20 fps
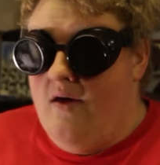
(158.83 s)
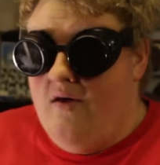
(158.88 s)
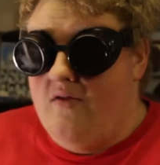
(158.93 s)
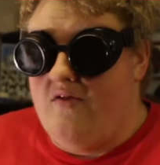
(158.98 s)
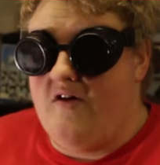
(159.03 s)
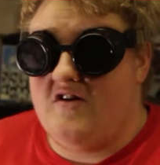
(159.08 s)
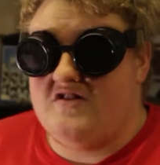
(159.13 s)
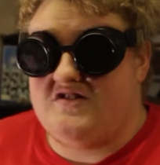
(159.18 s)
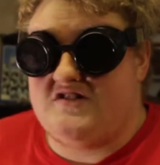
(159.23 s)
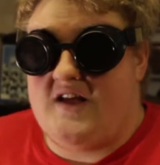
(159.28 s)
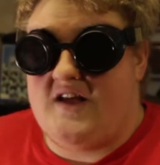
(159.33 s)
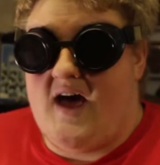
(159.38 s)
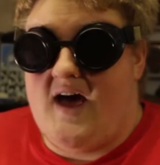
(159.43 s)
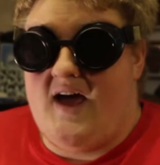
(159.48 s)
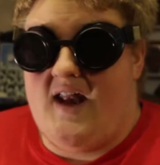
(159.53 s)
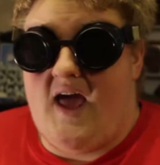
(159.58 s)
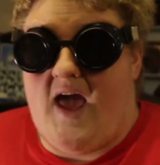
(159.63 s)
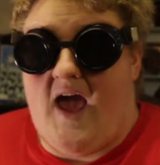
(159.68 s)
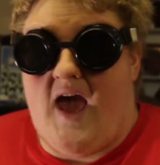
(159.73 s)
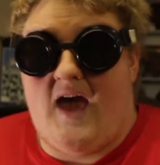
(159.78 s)
there's
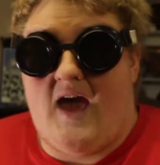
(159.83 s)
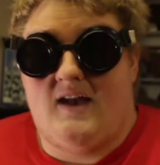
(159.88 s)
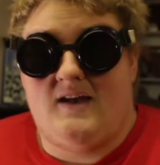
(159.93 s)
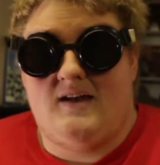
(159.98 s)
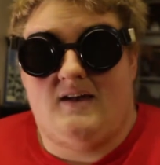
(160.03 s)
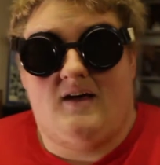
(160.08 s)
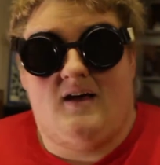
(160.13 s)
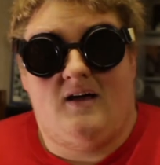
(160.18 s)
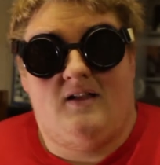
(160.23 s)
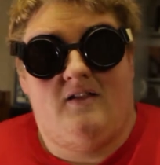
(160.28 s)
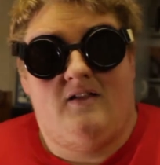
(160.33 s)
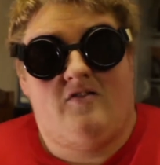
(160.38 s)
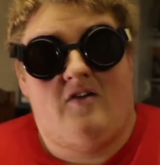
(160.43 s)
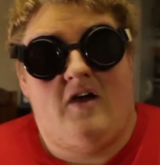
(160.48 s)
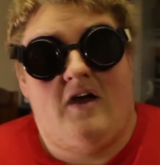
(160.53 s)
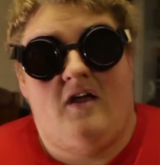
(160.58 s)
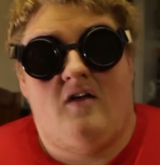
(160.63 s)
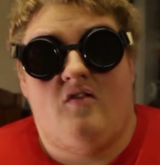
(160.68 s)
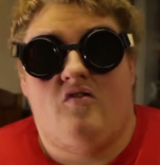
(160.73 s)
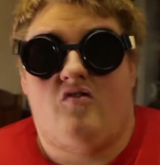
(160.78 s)
that, and uh, let's
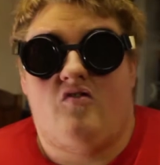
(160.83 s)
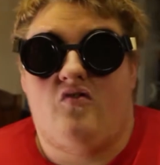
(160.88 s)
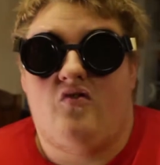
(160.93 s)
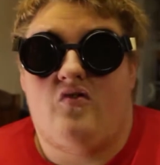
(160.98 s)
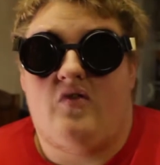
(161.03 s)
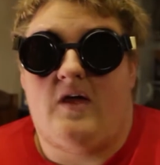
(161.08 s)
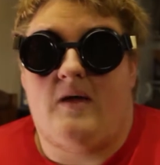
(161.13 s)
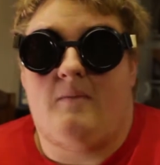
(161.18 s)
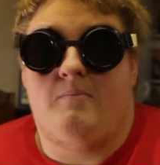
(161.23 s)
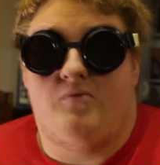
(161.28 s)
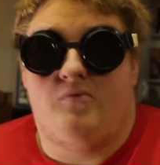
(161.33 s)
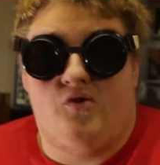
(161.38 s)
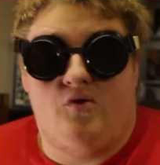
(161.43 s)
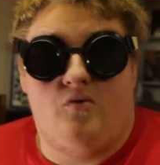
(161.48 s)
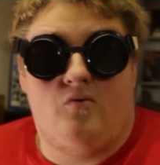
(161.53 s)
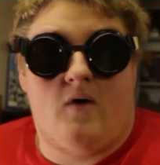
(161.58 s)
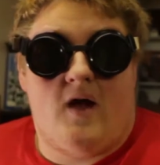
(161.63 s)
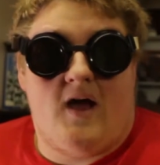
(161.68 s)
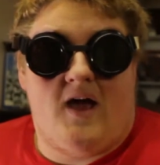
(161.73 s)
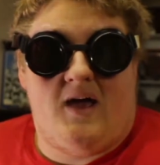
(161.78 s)
get into the
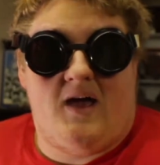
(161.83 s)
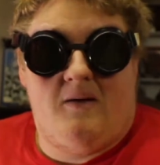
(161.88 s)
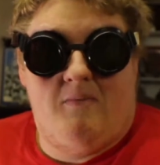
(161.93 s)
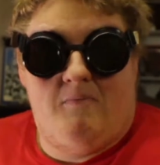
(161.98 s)
Blu-ray